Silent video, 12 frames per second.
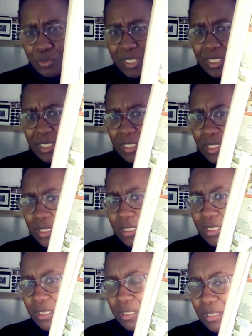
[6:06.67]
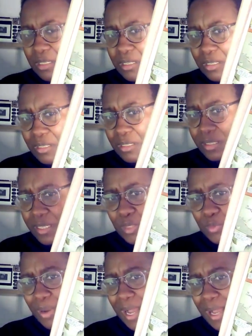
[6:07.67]
read
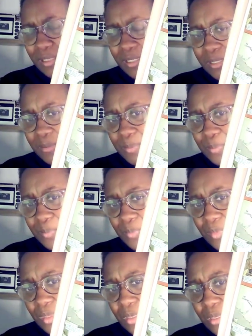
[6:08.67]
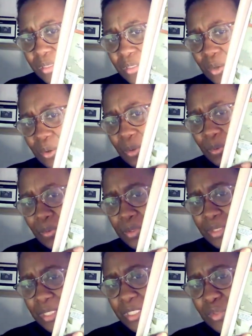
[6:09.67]
each box. So,
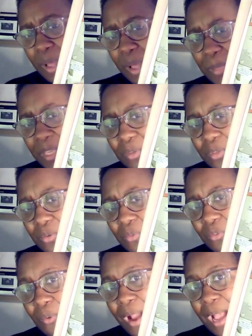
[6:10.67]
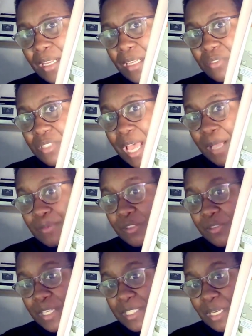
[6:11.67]
this is why I'm giving you a variety of types
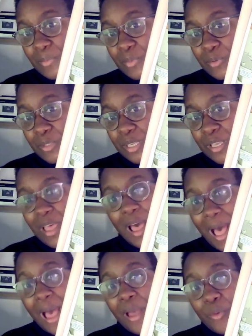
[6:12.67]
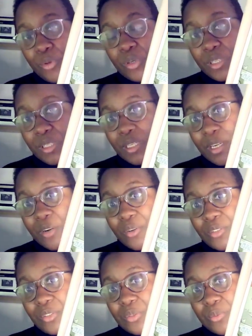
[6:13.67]
of examples. I would
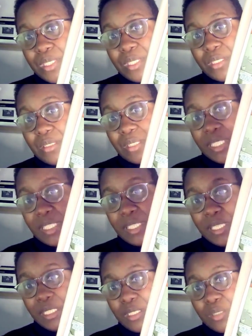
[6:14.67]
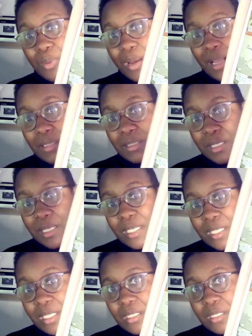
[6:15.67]
encourage you to read each box, look at
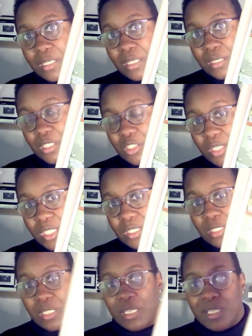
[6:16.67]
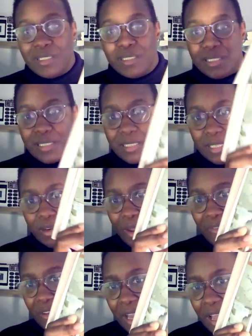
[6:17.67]
each illustration. This
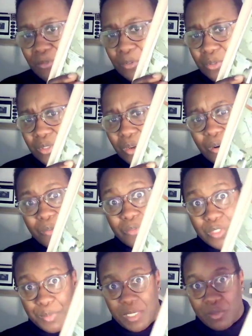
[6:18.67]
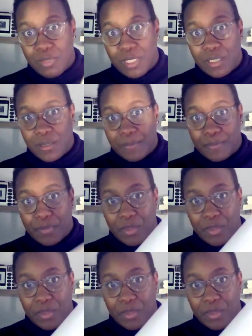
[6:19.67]
graphic novels aren't for speed reading,